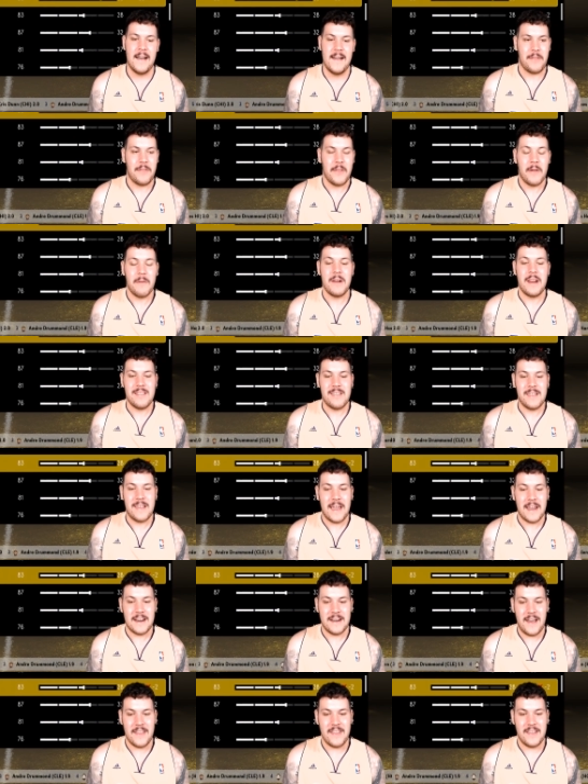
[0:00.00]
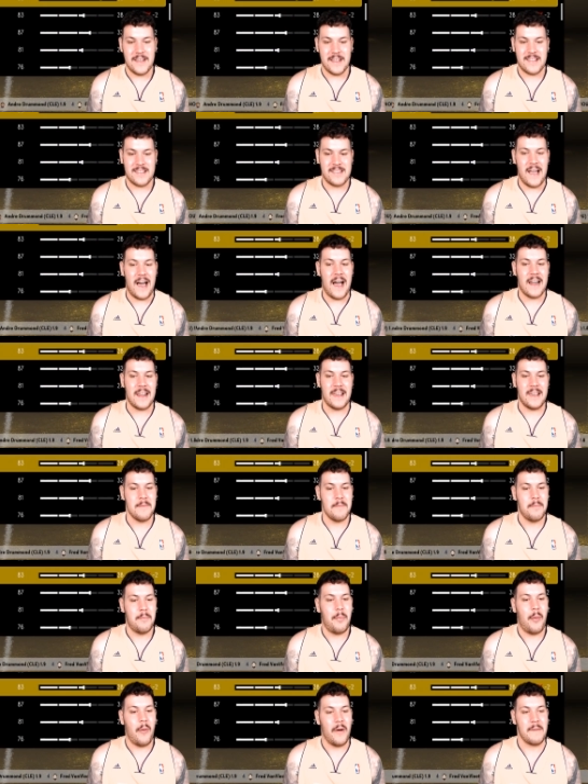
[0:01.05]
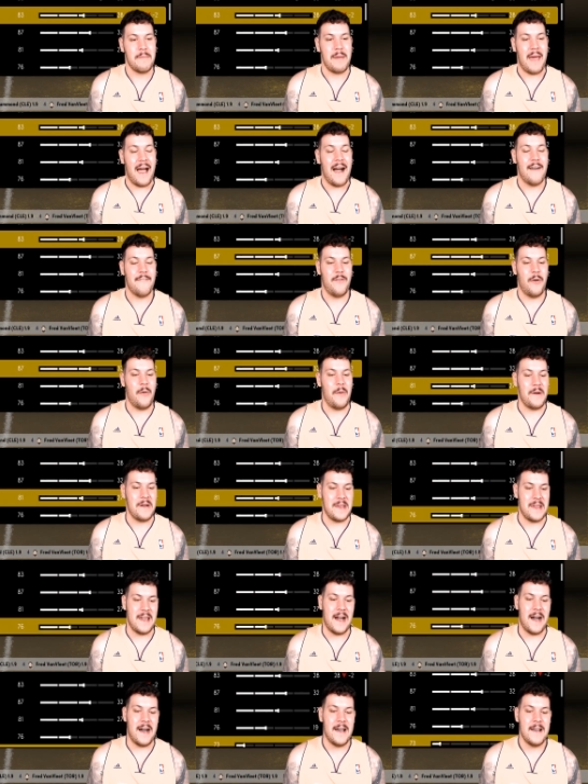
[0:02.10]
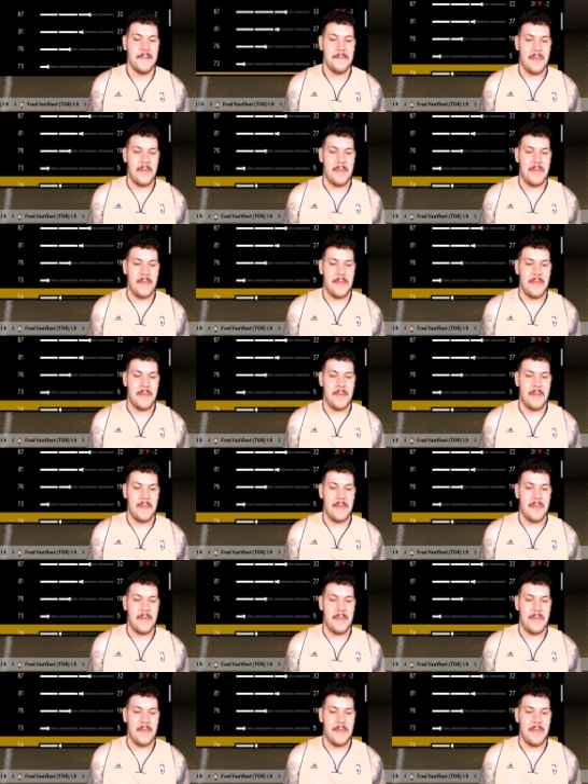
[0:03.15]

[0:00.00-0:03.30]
But I think we need to get another starting point power forward here,